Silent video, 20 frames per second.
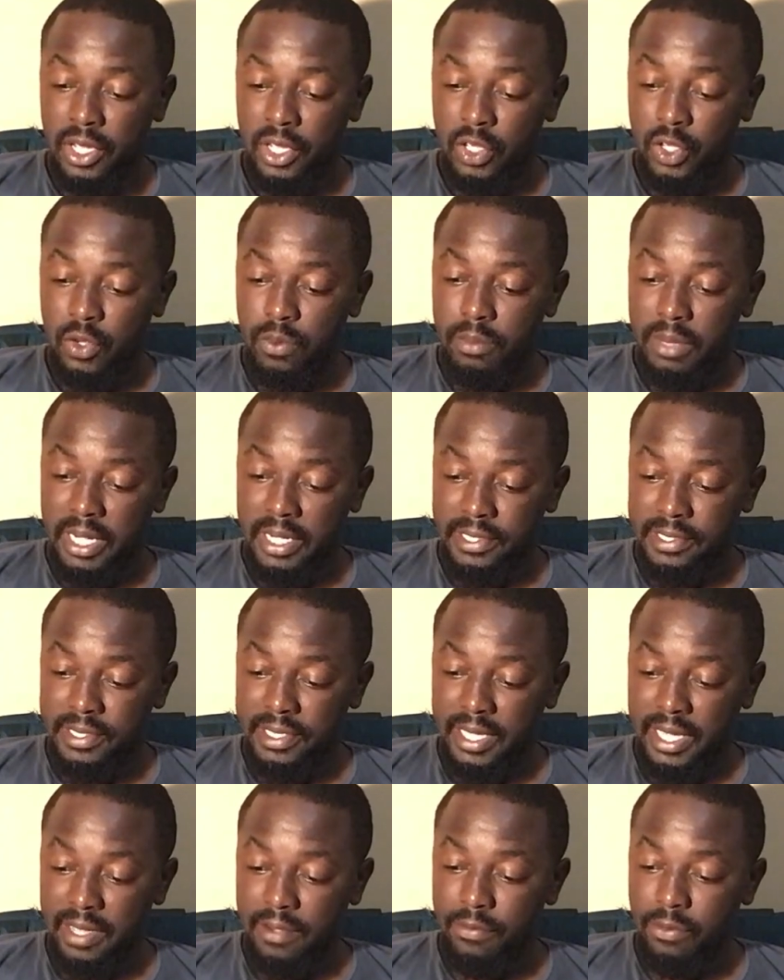You
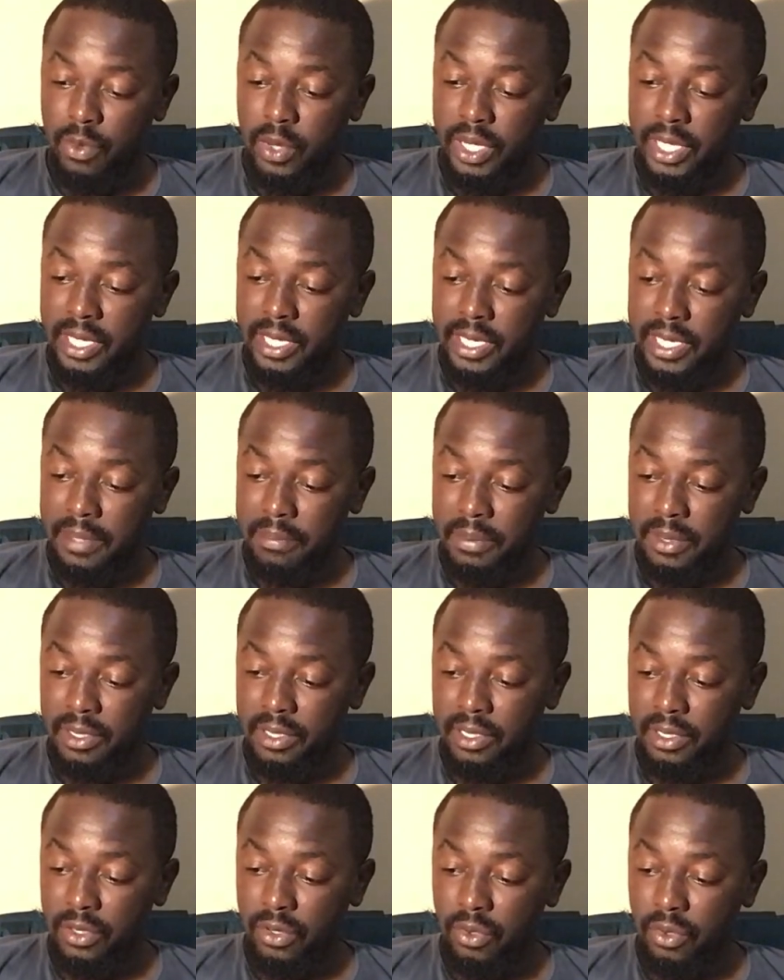must have working
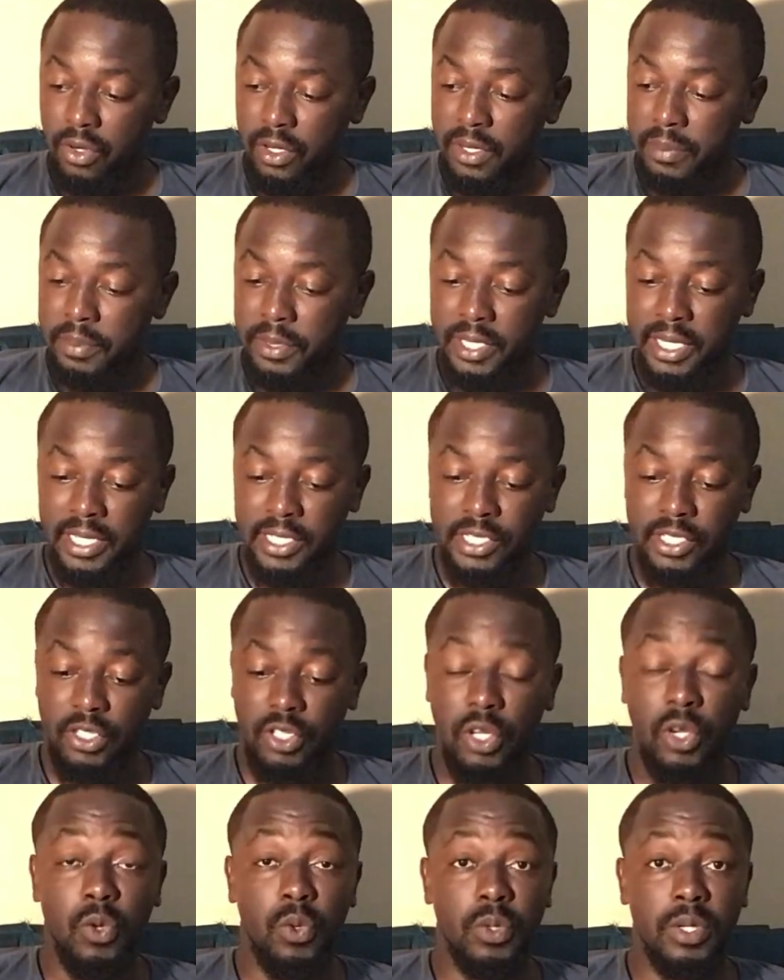capital or a
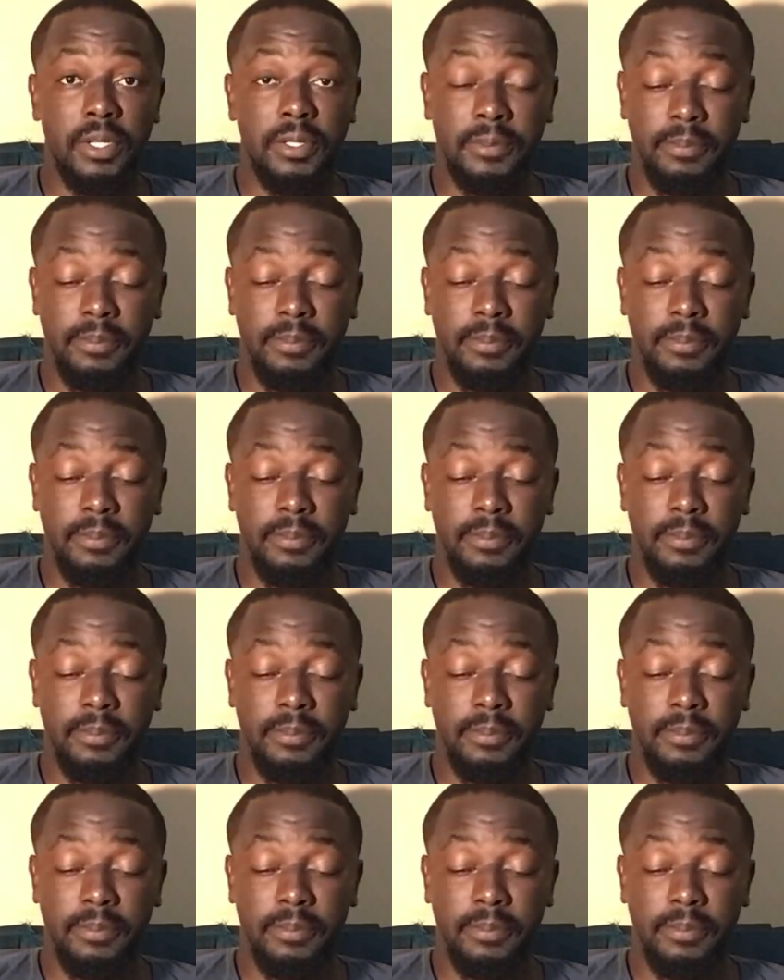production loan,